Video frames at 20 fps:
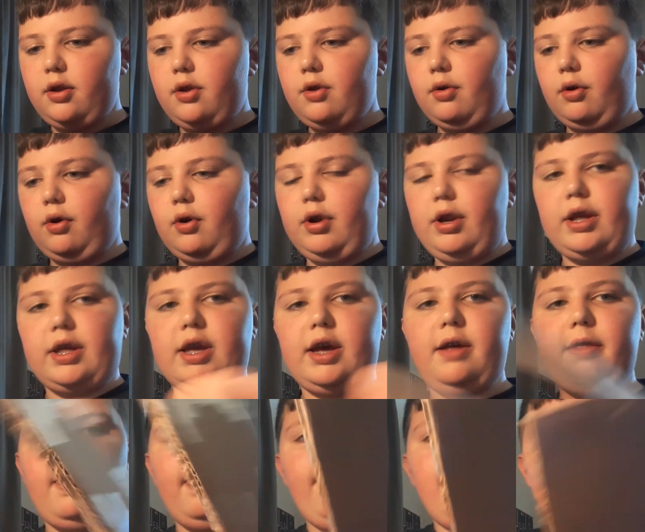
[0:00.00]
you're going to
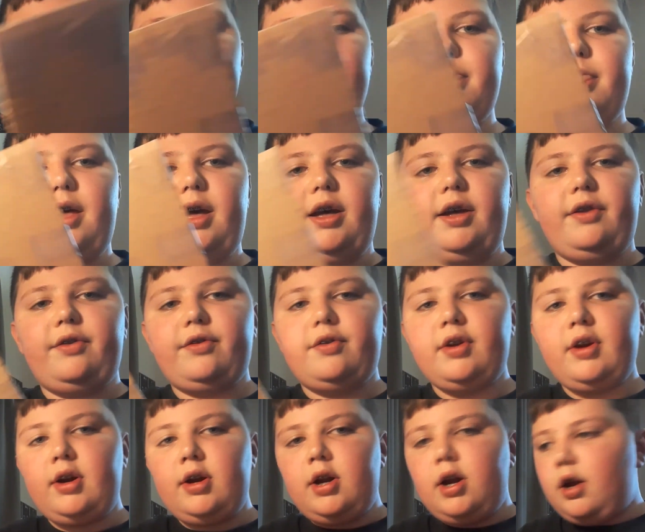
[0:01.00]
get this,
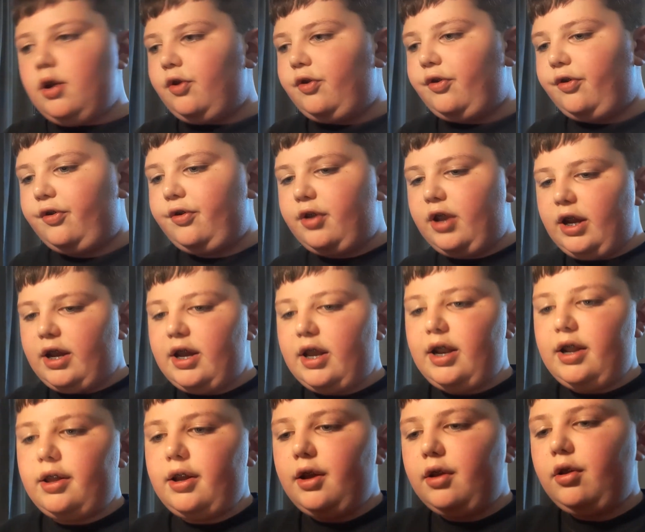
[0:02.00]
stick it
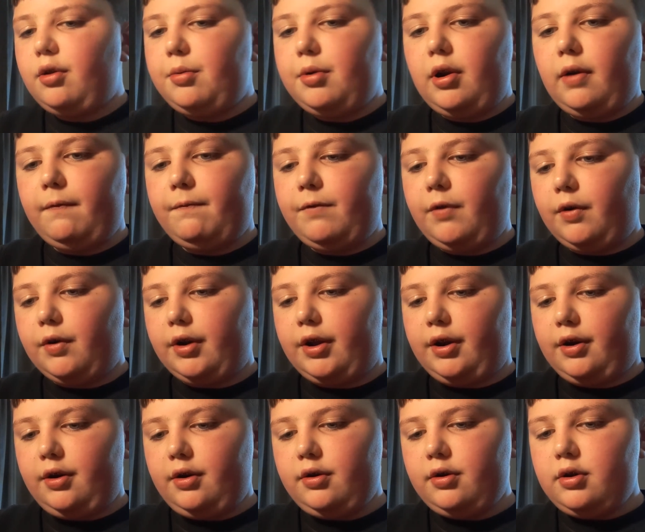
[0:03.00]
in the aluminum
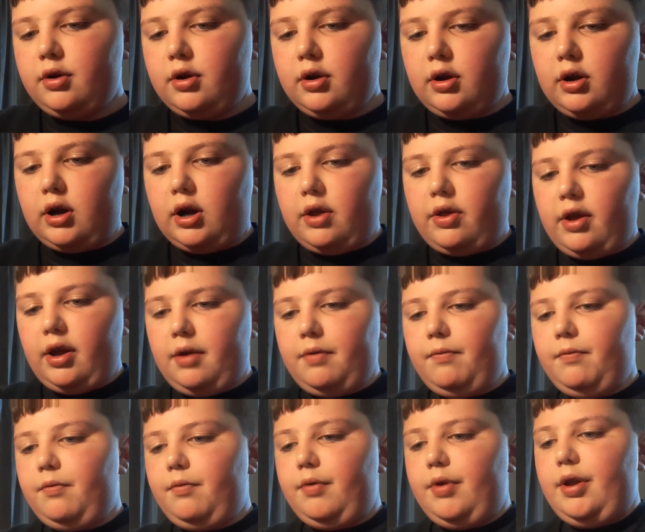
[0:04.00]
foil, and
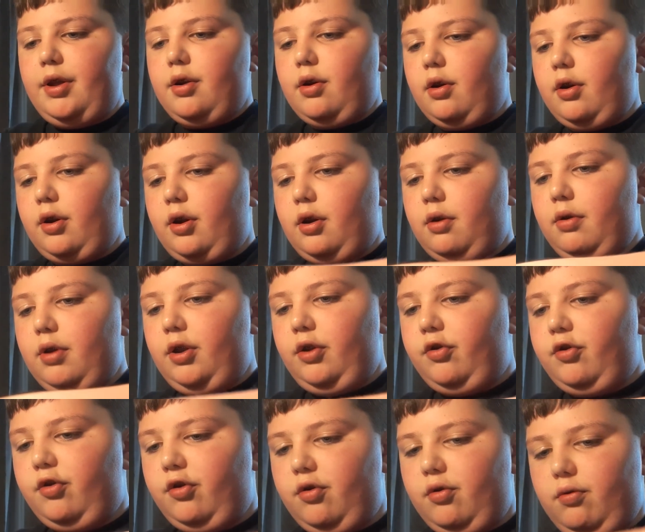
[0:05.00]
then we are going
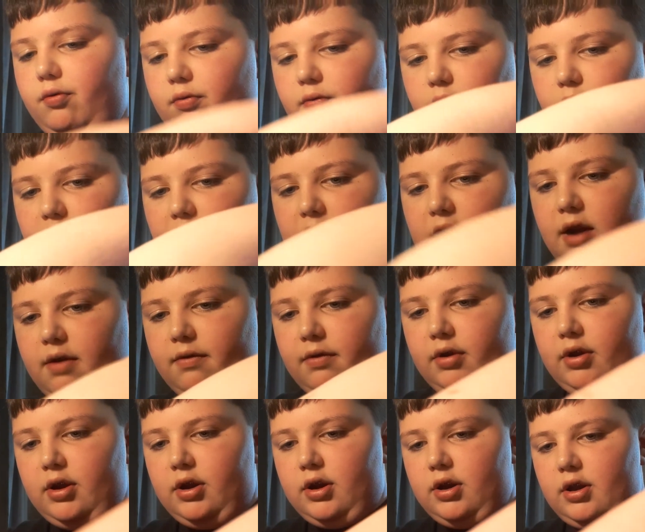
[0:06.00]
to wrap
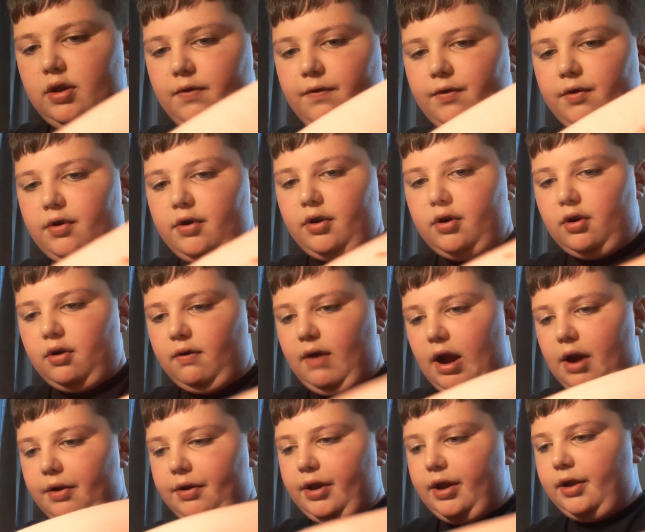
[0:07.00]
the foil
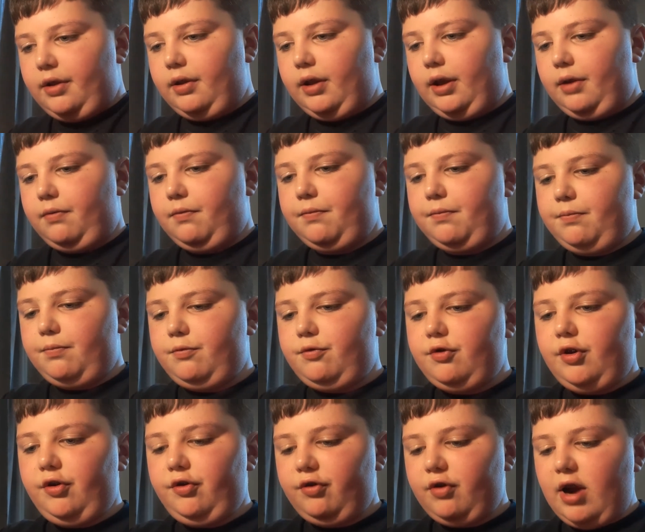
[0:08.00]
around it. Like,
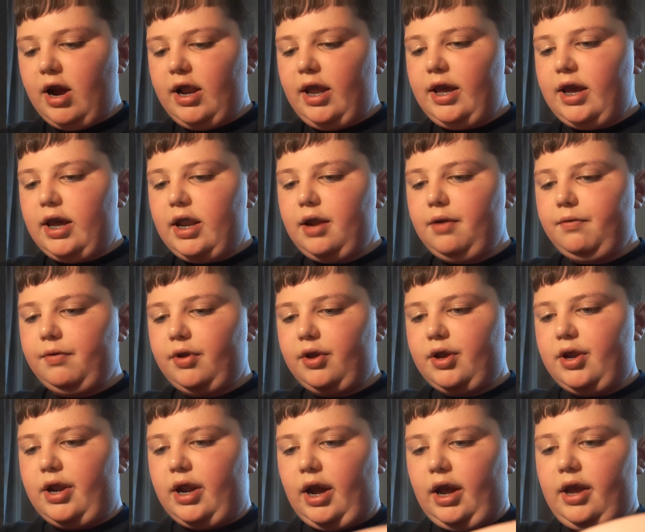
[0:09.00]
just try to get it
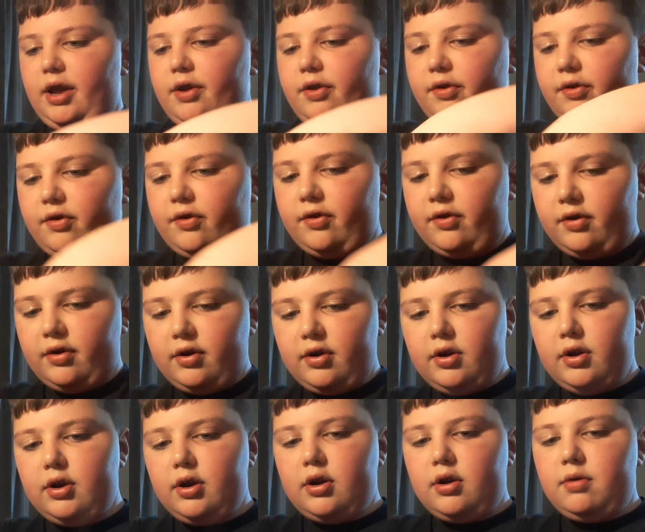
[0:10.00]
really
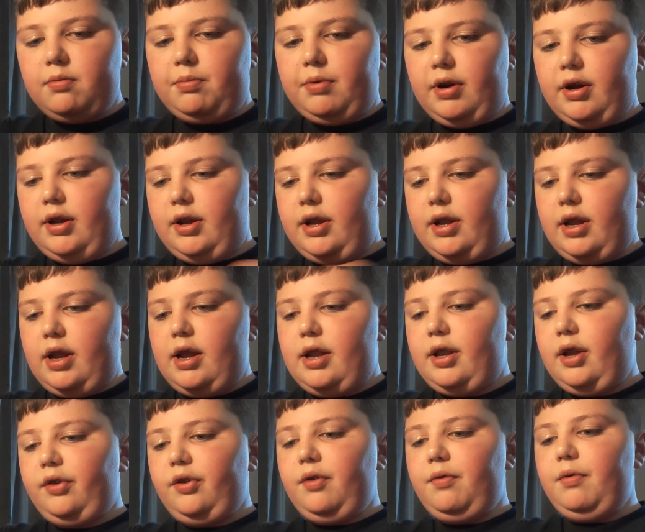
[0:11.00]
nice, but it
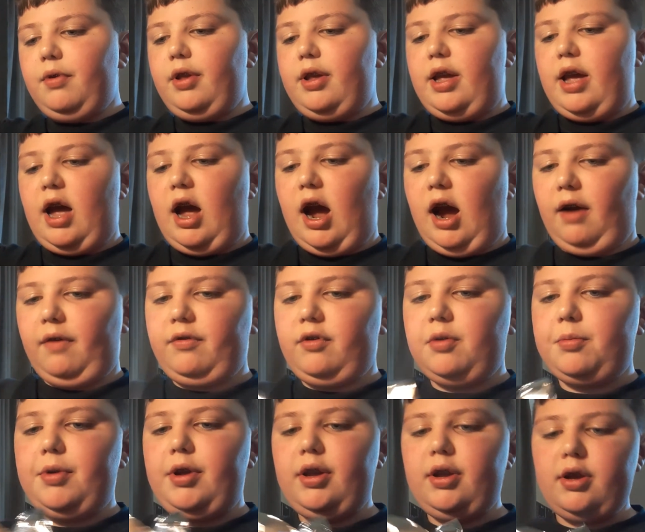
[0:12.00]
doesn't really have to
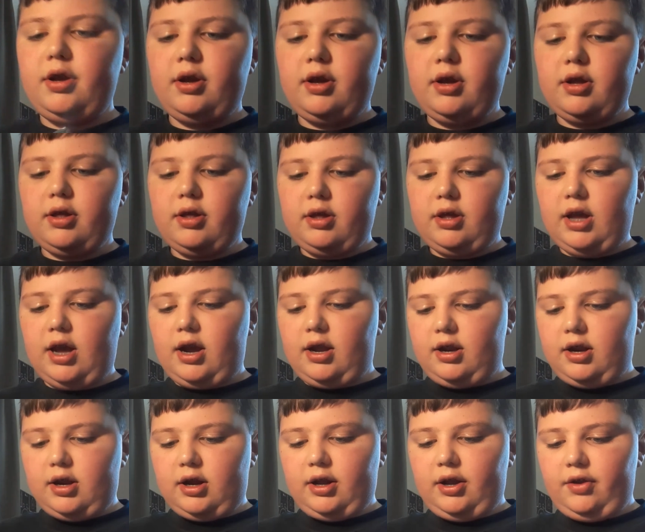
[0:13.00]
be that
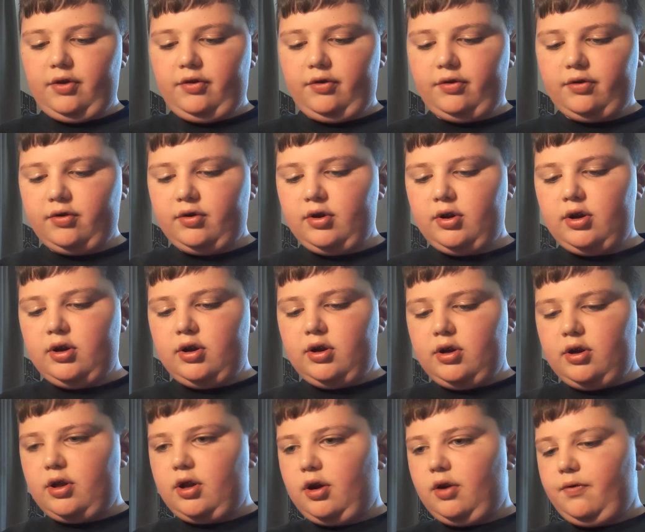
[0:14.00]
nice.
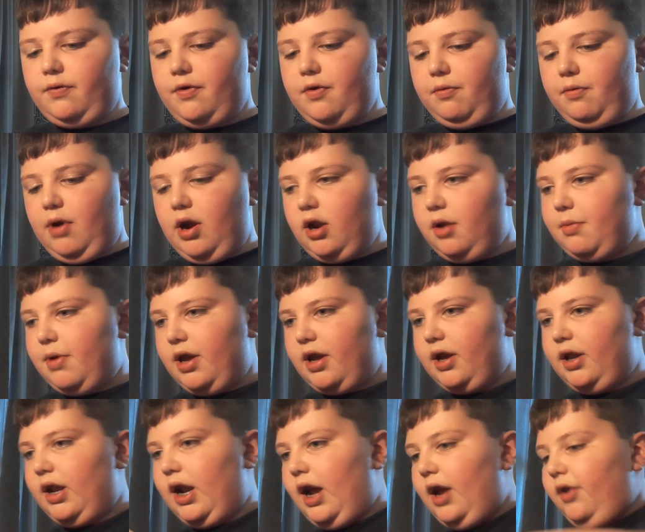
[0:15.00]
So if you want to make
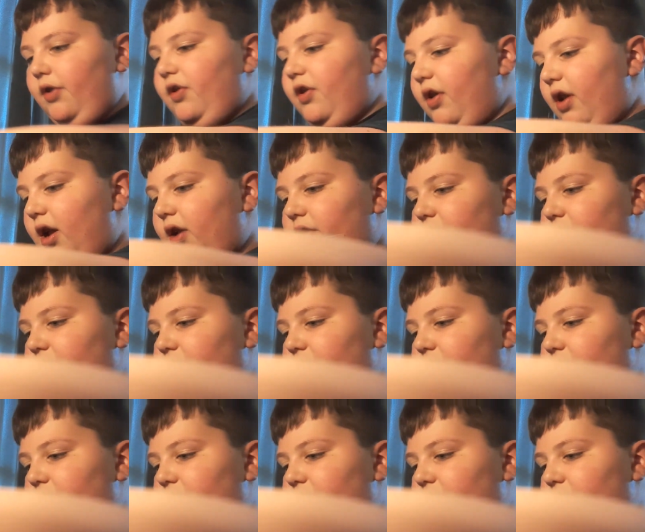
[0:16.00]
it nice, then